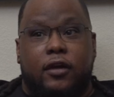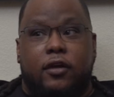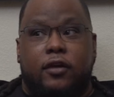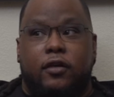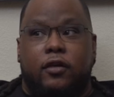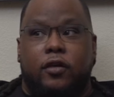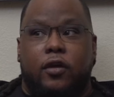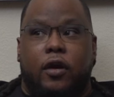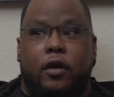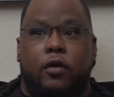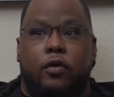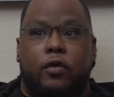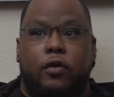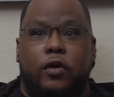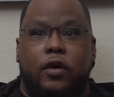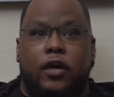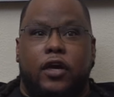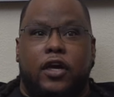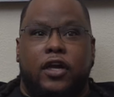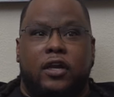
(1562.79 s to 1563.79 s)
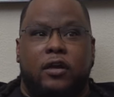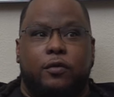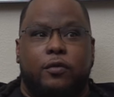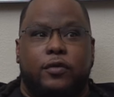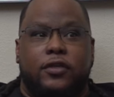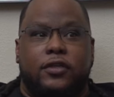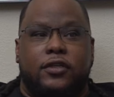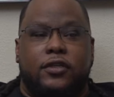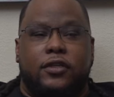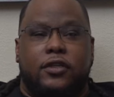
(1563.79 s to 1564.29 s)
You know, and it
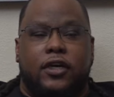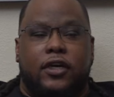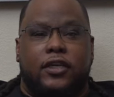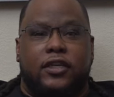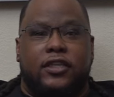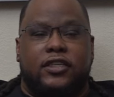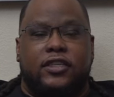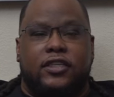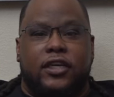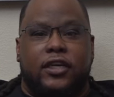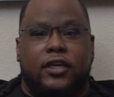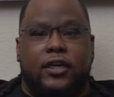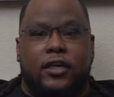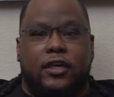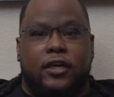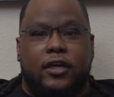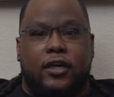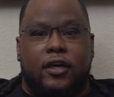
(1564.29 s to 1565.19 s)
was a. Wait, who got you that